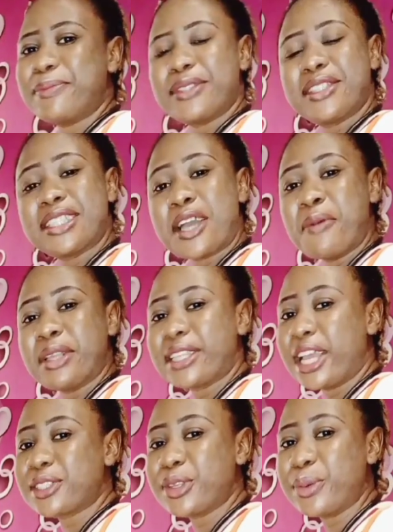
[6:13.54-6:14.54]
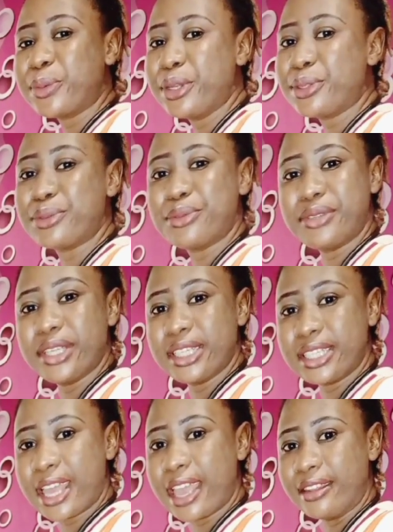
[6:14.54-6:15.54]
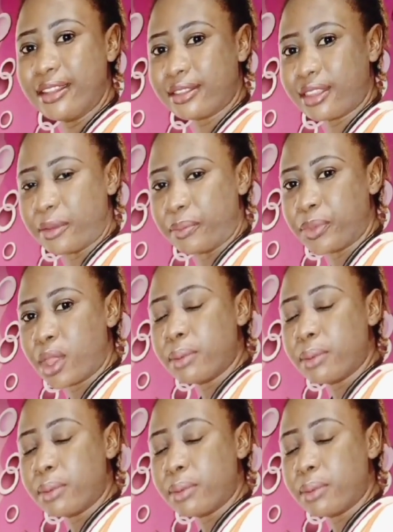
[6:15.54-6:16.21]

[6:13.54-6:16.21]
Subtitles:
the thermometer is not going to read anything,